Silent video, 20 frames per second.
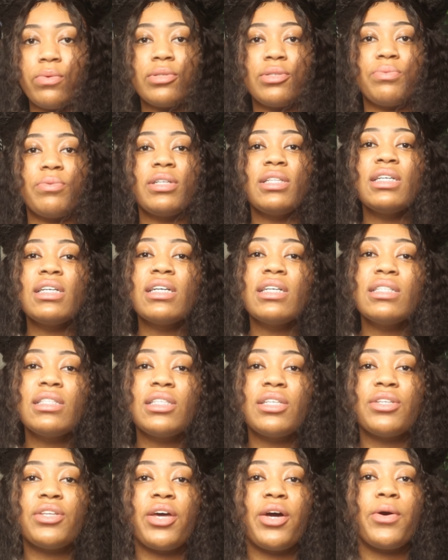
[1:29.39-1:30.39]
it's really good
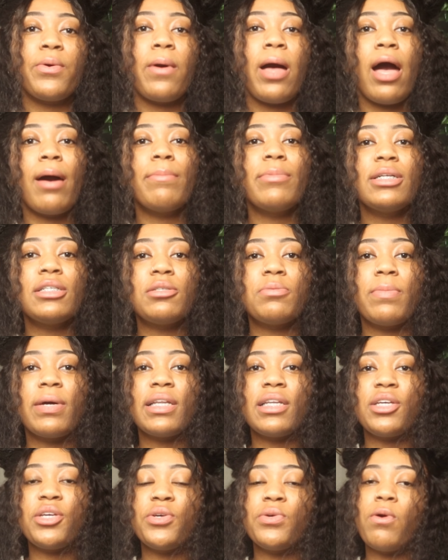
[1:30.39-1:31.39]
to know how much
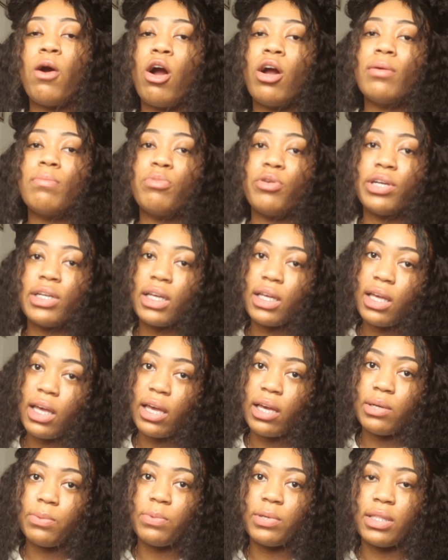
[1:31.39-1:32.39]
money you are bringing
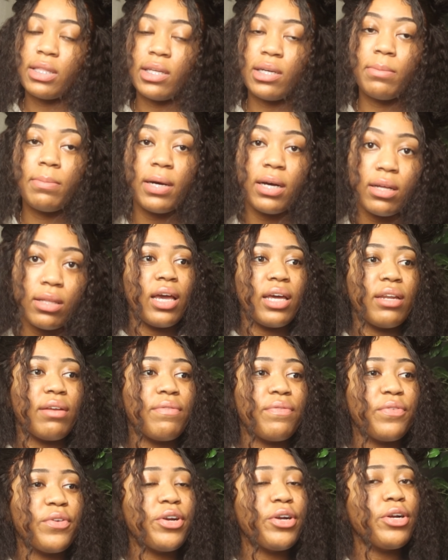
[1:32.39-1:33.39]
in within a month. And
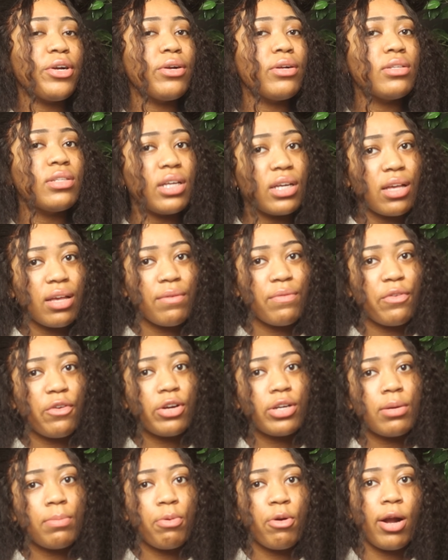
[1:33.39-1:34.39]
if you're looking for
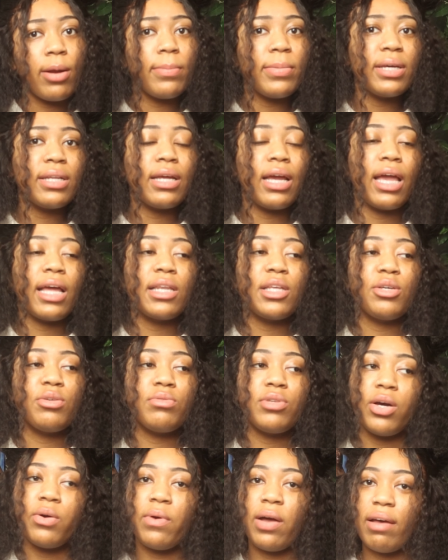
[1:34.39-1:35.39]
an apartment and you
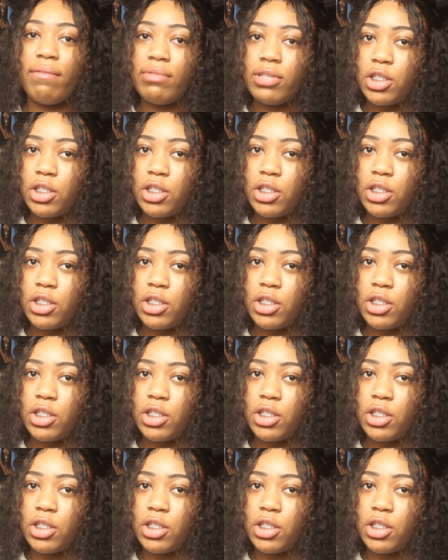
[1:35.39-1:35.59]
don't have a